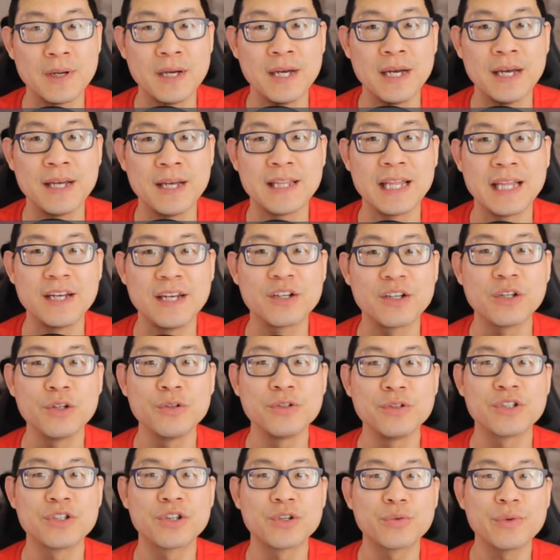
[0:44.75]
that
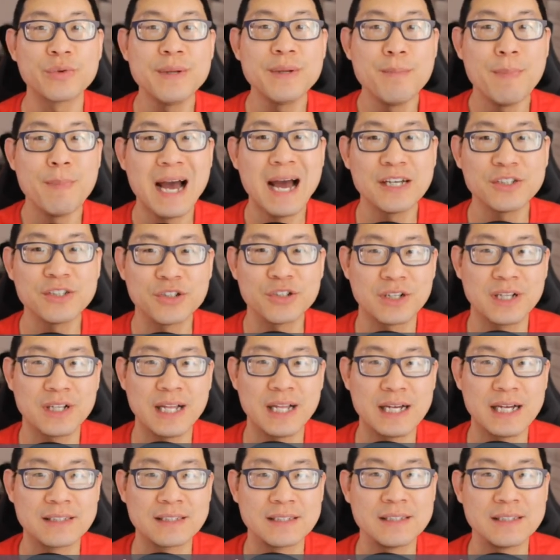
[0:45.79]
includes three
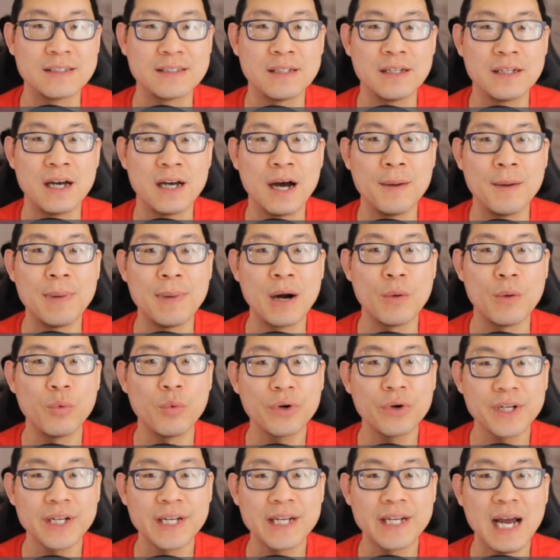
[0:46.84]
masterclasses about
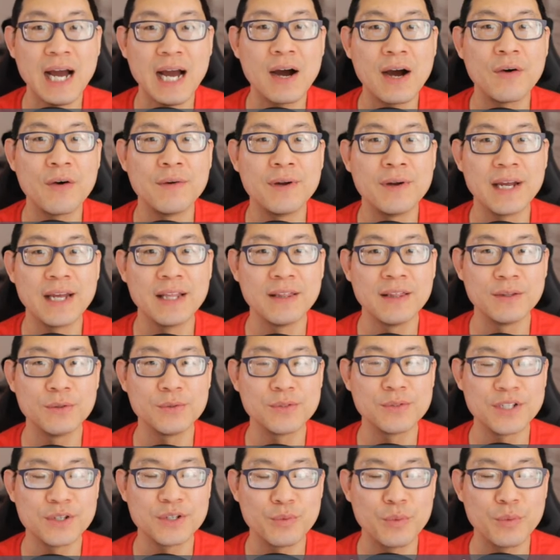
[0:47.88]
working out and
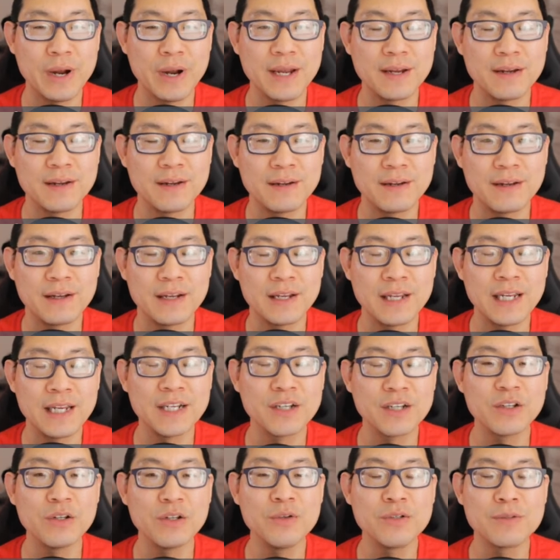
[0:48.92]
losing weight. It
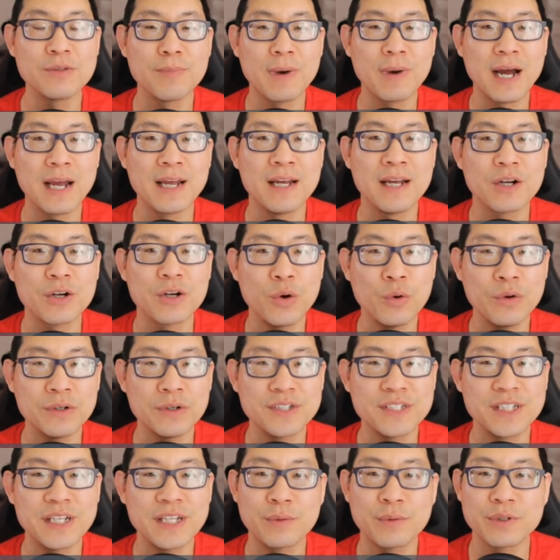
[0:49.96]
includes my Core
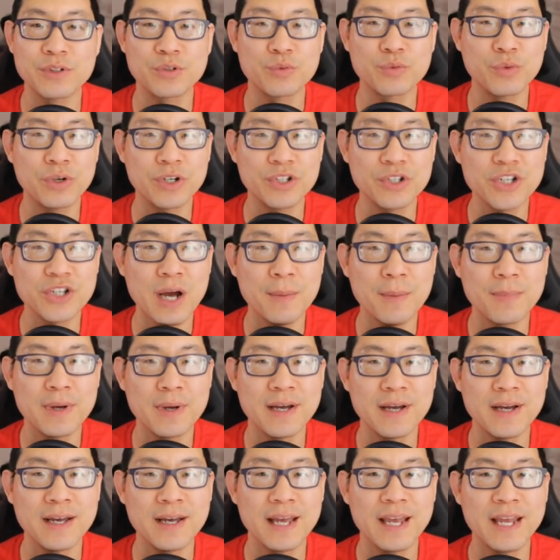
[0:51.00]
Secrets workshop,
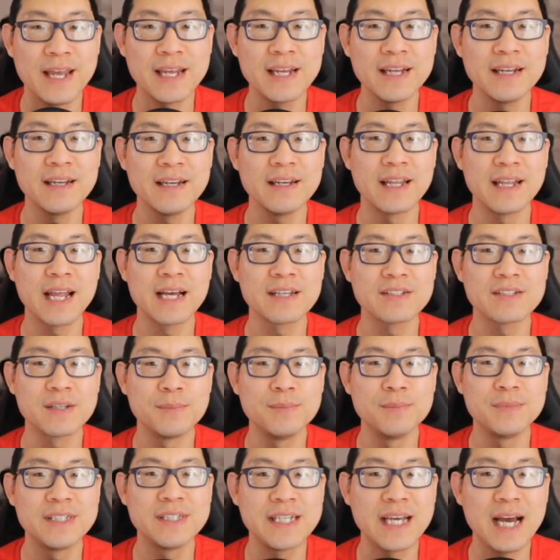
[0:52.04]
and it has
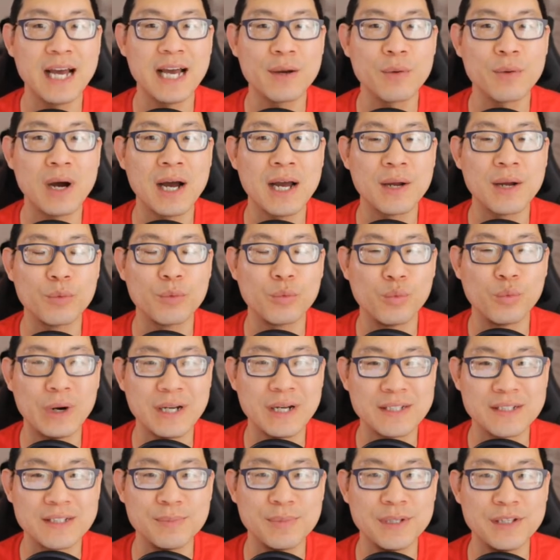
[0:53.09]
some DIY
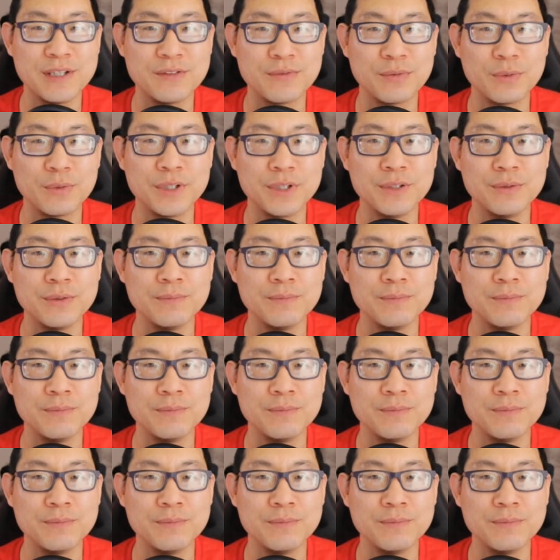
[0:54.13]
recipes for you.